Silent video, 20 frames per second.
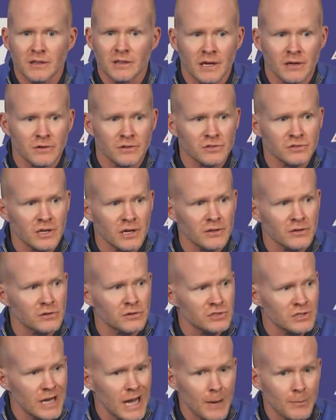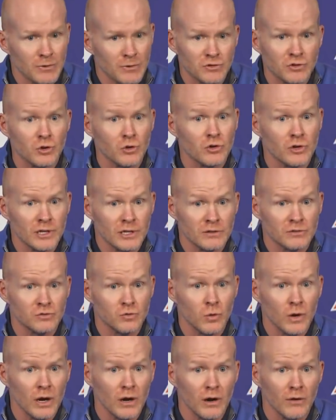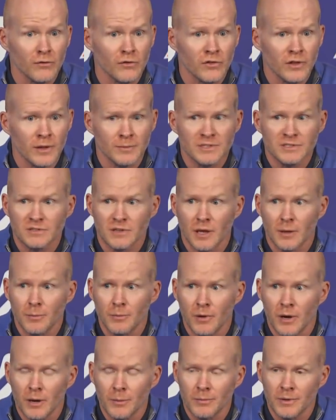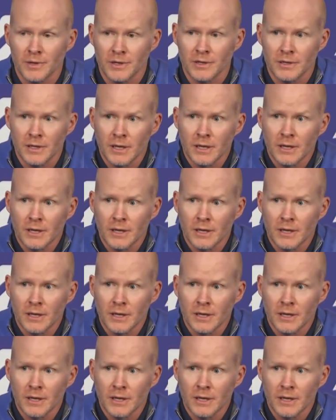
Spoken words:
They understand there's an opportunity as well for them to step up and